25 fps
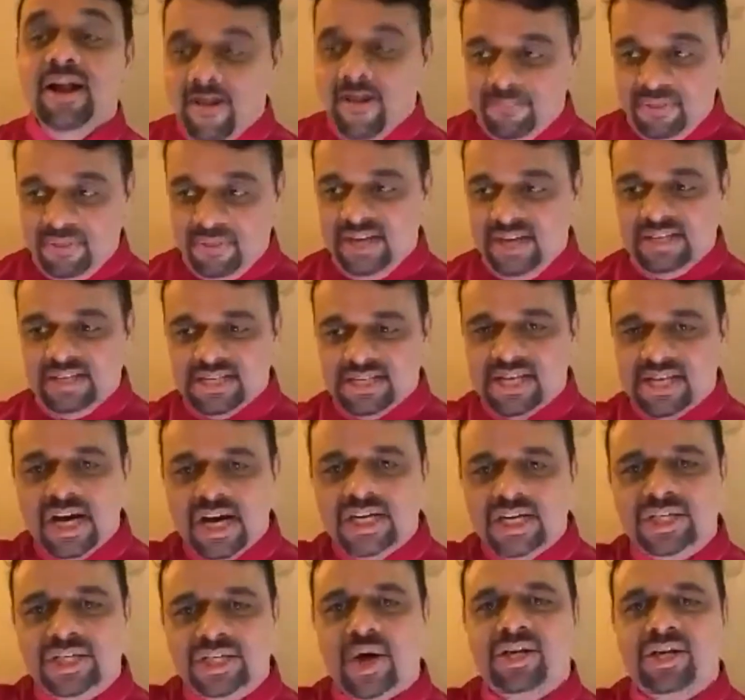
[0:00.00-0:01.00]
In this
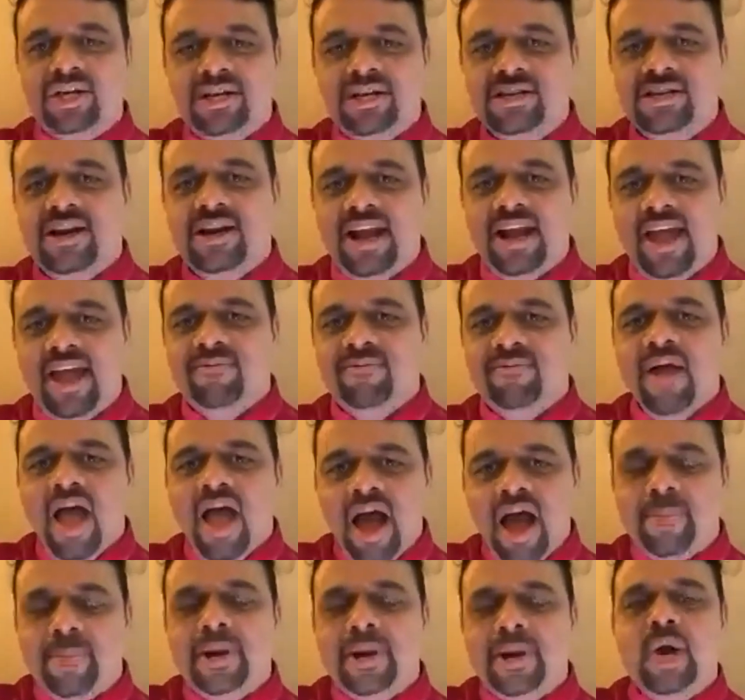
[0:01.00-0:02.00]
shortest life,
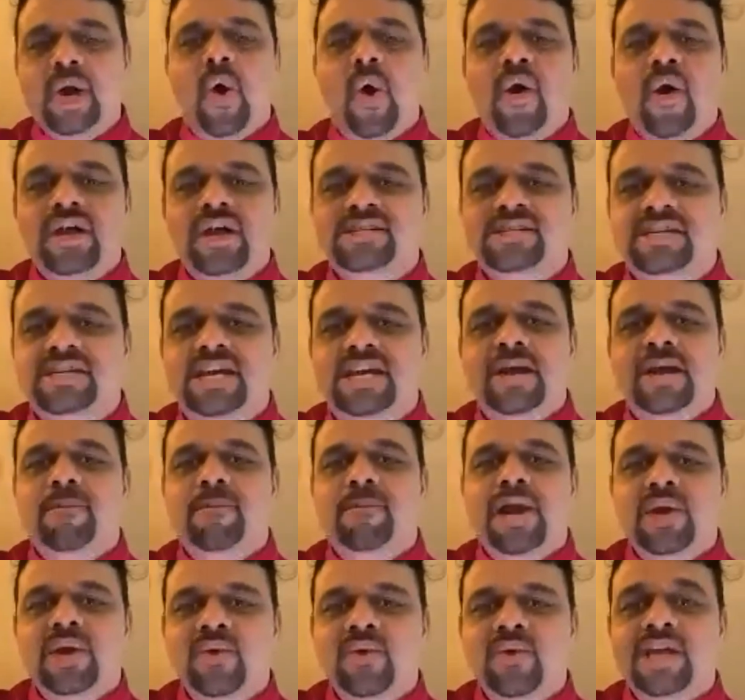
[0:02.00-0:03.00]
our God has given
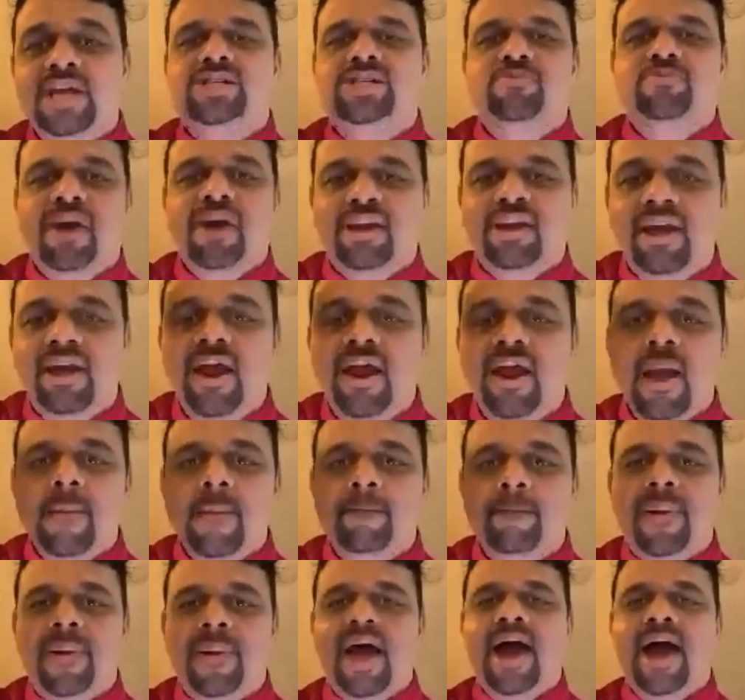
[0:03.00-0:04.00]
you a special
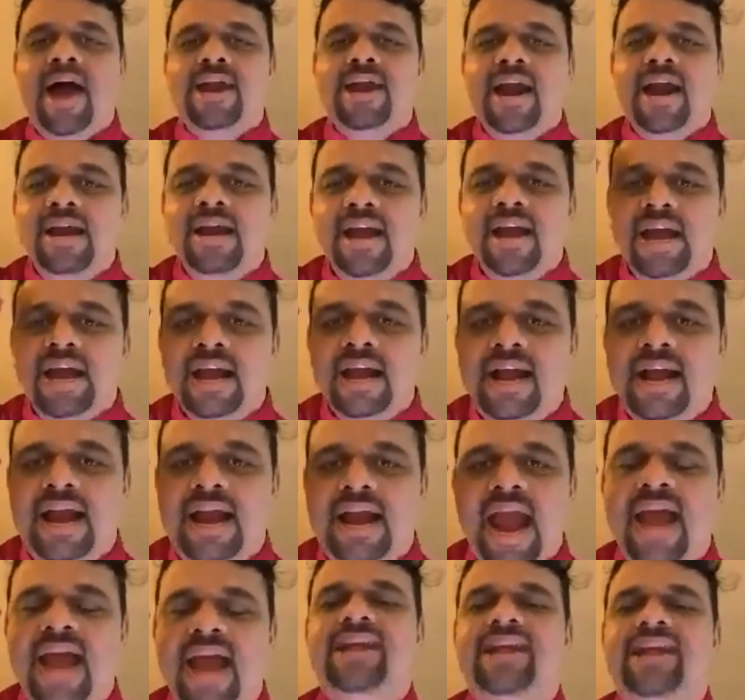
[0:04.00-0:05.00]
and
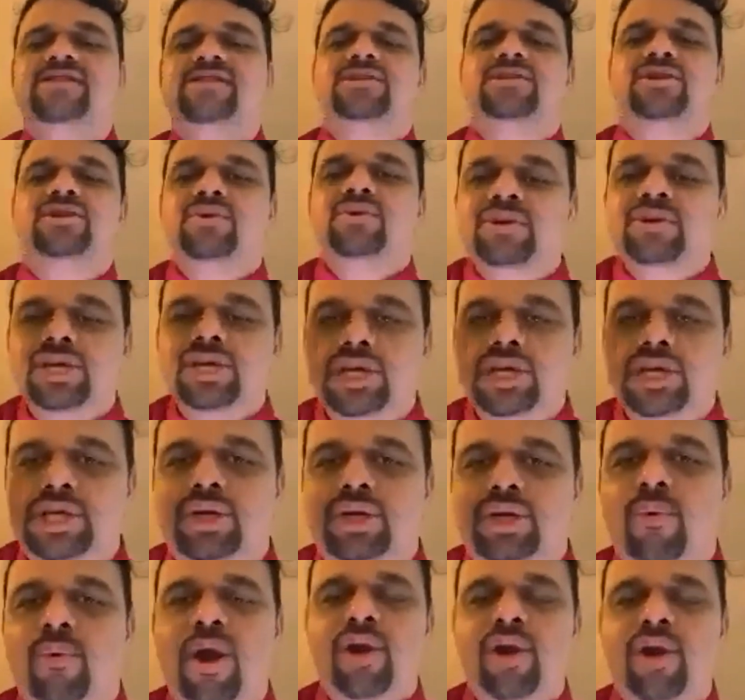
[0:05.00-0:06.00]
guidance to each
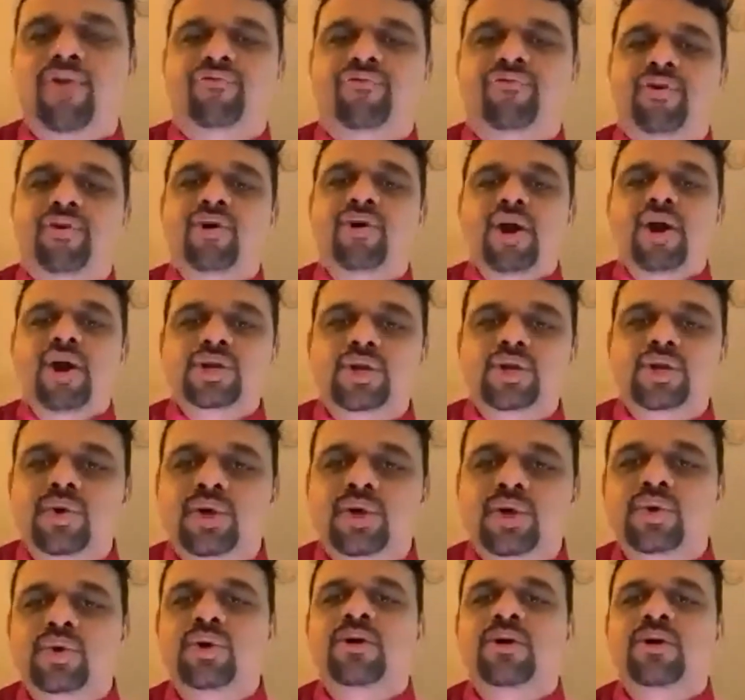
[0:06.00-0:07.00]
one of you to
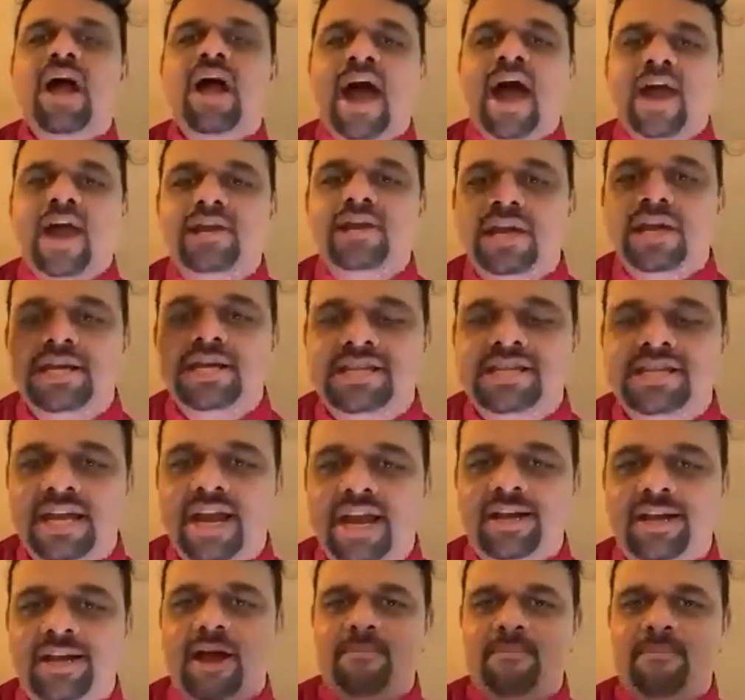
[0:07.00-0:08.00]
do at his
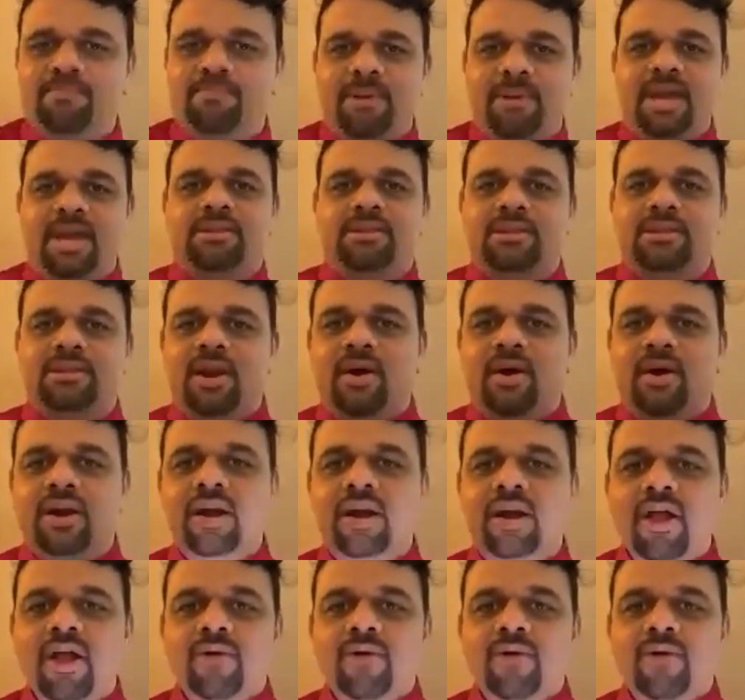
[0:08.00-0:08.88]
kingdom. Praise the Lord.